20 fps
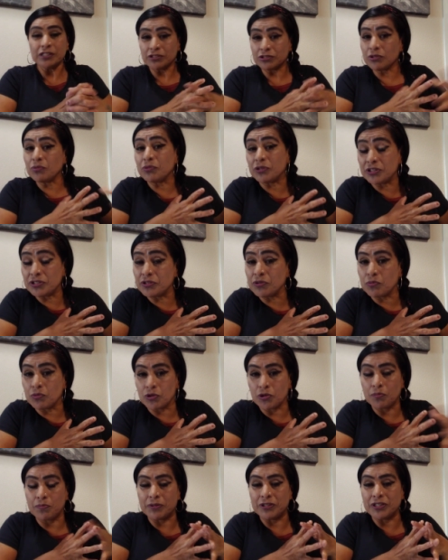So we're in the
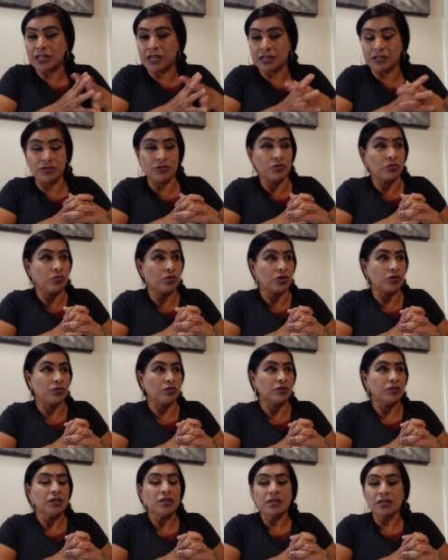world, but not in the
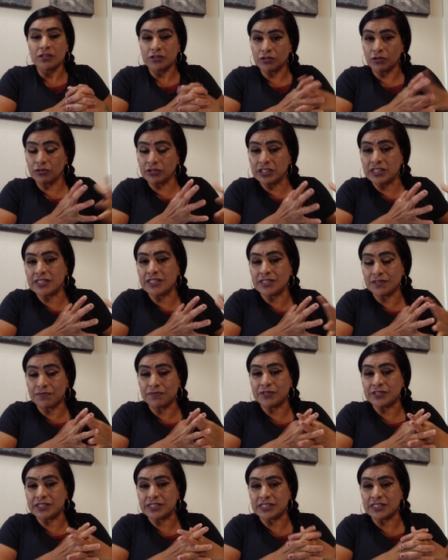world. The only
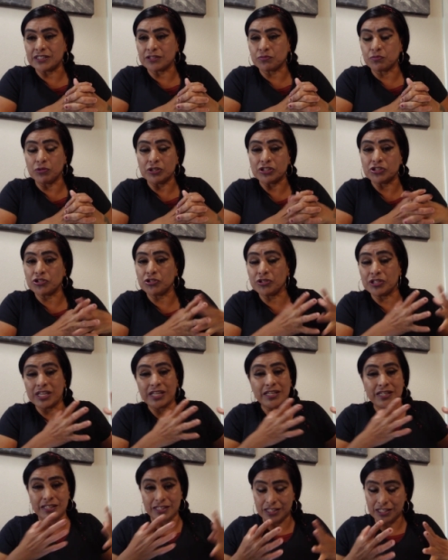difference is once you
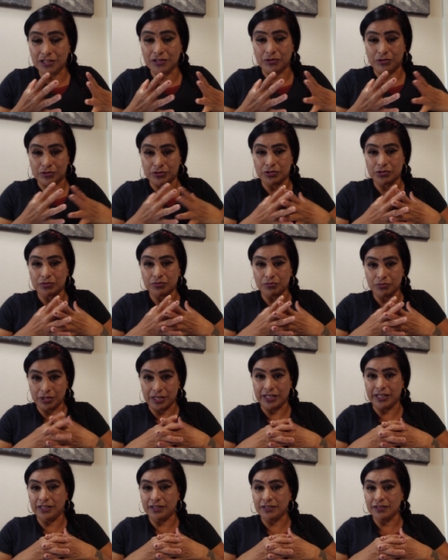get healed,
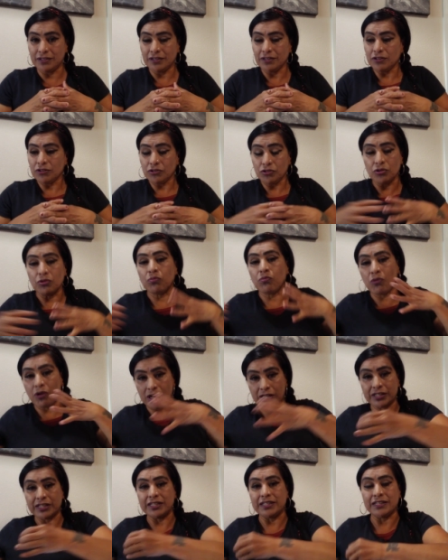right, you're
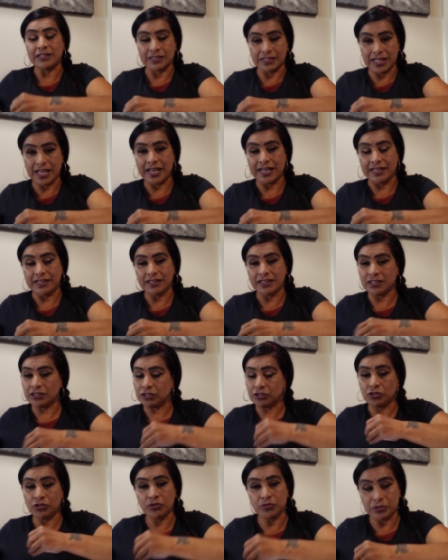walking in light, in
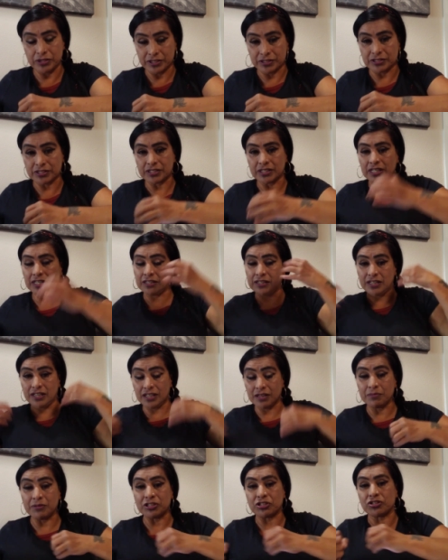the newness, in
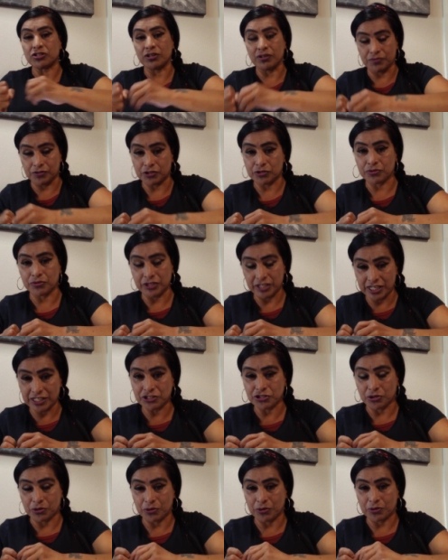the image of the
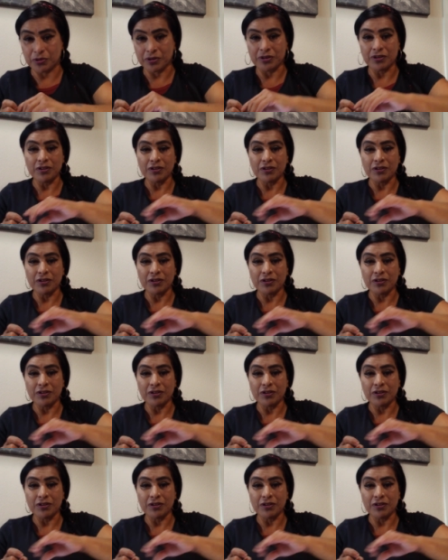Creator.